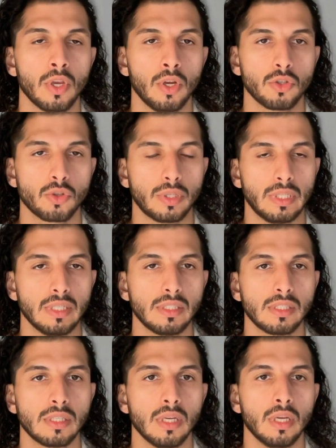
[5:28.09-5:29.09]
So
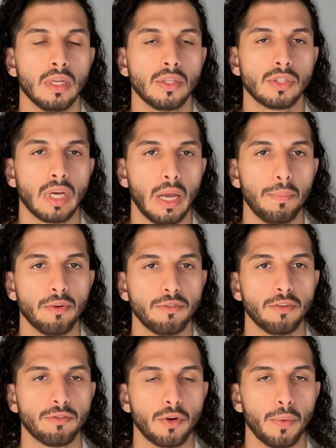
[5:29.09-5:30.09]
this type of
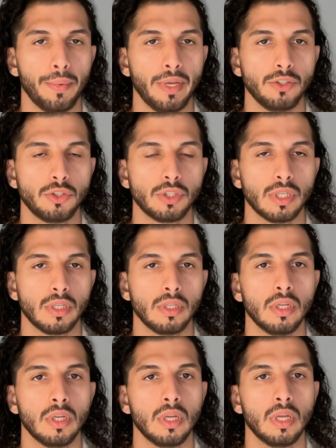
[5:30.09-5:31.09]
information
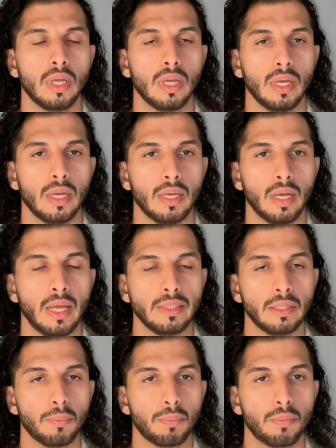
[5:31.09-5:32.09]
and
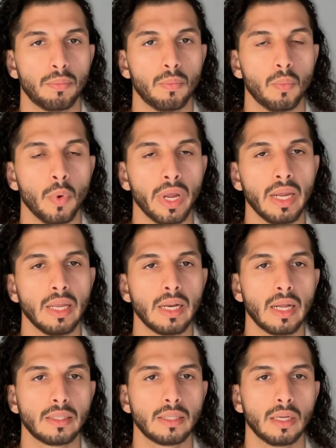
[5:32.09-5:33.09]
the way
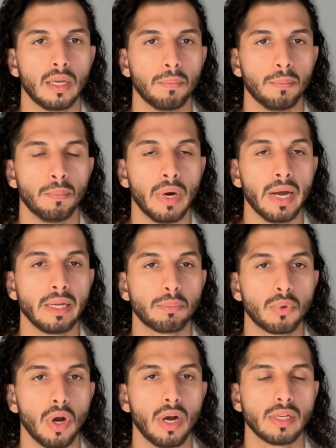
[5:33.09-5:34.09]
that the mind
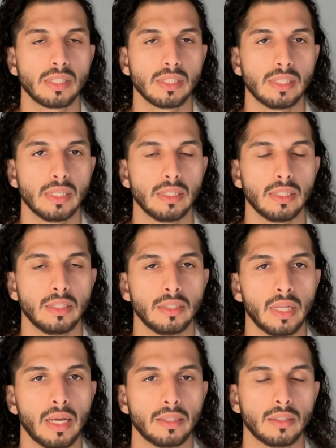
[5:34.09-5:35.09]
processes it in
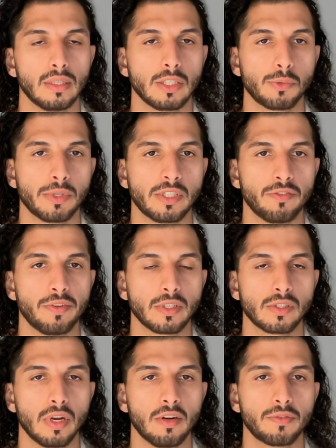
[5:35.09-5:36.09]
that specific
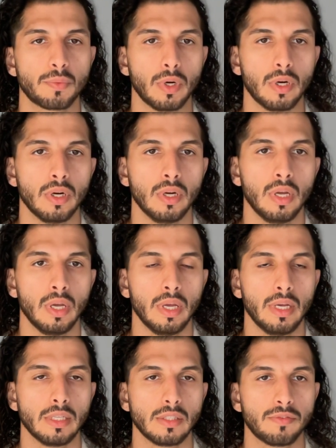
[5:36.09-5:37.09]
software
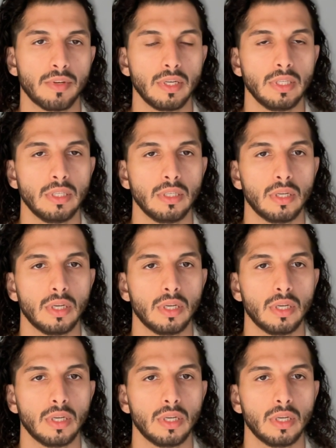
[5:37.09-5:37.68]
is very